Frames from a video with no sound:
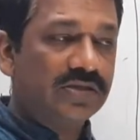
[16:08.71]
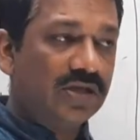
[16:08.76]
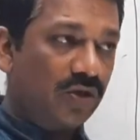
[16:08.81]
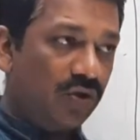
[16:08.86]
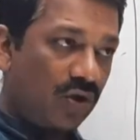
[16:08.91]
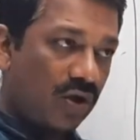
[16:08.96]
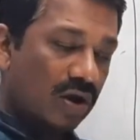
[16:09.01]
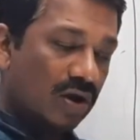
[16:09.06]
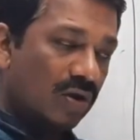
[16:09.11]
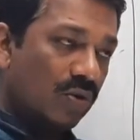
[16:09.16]

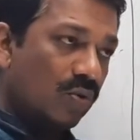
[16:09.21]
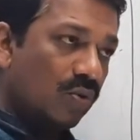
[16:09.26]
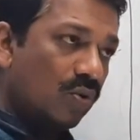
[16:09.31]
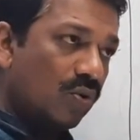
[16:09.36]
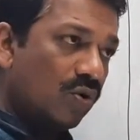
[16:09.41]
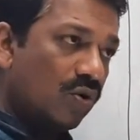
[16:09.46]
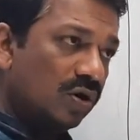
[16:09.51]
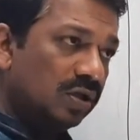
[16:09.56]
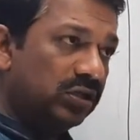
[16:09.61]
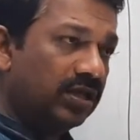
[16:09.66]
You have
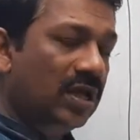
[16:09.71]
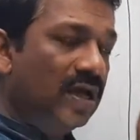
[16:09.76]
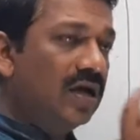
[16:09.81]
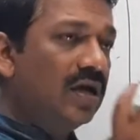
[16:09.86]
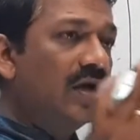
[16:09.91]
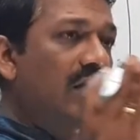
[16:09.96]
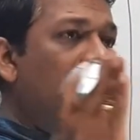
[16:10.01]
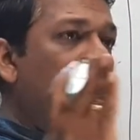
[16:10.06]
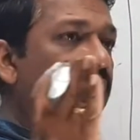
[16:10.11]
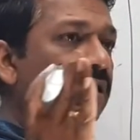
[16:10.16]
all
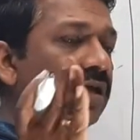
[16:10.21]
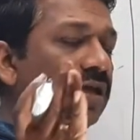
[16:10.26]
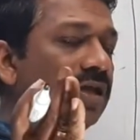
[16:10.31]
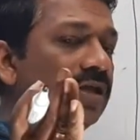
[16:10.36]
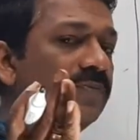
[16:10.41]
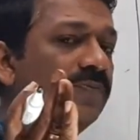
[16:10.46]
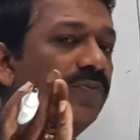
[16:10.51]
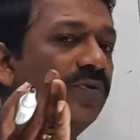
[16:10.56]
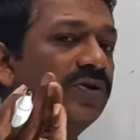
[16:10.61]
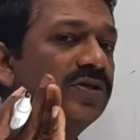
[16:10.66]
the
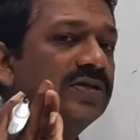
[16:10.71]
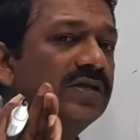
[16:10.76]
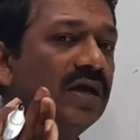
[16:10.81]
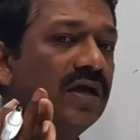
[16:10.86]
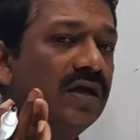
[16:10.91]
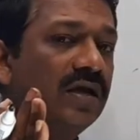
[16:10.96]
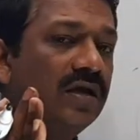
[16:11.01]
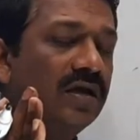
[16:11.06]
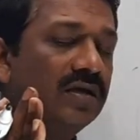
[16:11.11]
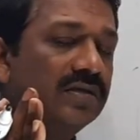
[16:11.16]
input
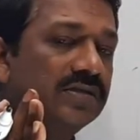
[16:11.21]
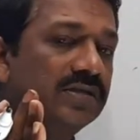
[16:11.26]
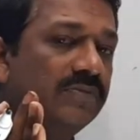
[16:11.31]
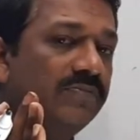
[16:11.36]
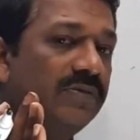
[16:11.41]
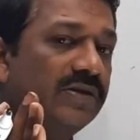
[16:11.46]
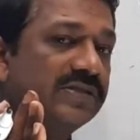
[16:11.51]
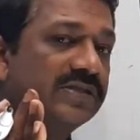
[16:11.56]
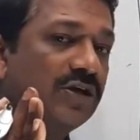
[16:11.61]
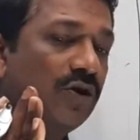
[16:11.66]

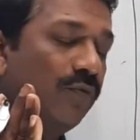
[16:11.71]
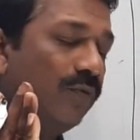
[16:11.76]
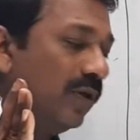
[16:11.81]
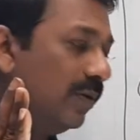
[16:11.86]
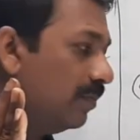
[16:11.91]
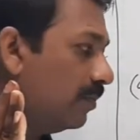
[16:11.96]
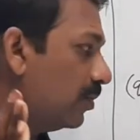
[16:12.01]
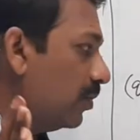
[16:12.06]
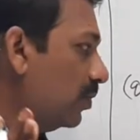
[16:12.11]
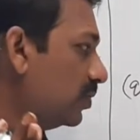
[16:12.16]
symbols have
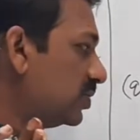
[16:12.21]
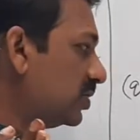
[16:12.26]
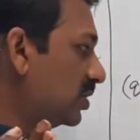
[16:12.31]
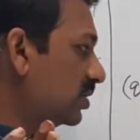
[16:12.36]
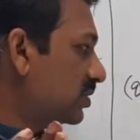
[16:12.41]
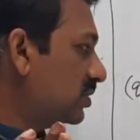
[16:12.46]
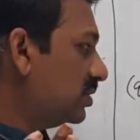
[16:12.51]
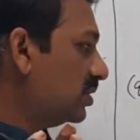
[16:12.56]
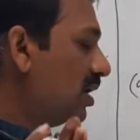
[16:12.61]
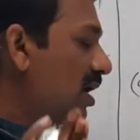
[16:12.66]
been
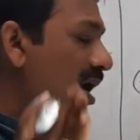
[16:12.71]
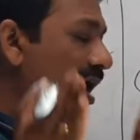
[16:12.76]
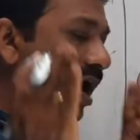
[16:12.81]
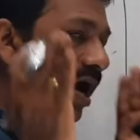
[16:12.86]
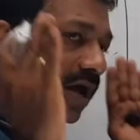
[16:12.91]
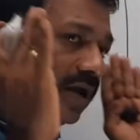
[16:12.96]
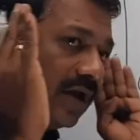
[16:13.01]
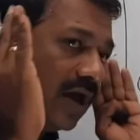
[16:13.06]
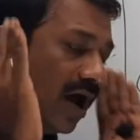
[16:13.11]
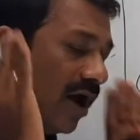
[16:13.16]
processed,
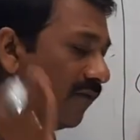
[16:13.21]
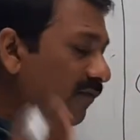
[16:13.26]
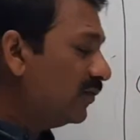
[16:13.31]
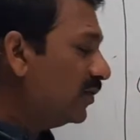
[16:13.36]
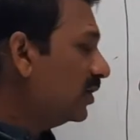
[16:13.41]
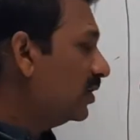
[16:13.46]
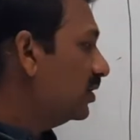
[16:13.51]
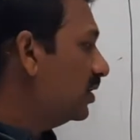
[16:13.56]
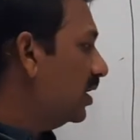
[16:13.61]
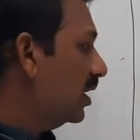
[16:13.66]
and
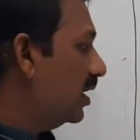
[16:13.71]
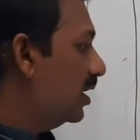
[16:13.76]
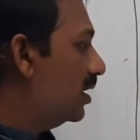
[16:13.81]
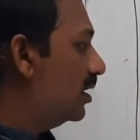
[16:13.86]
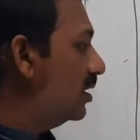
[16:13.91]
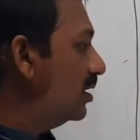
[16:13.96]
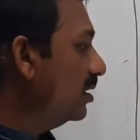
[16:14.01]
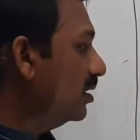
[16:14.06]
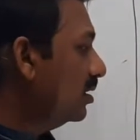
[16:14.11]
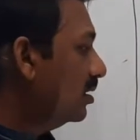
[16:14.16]
after
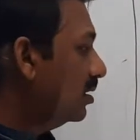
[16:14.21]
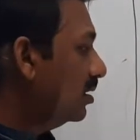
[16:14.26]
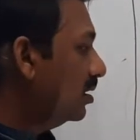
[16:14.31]
that,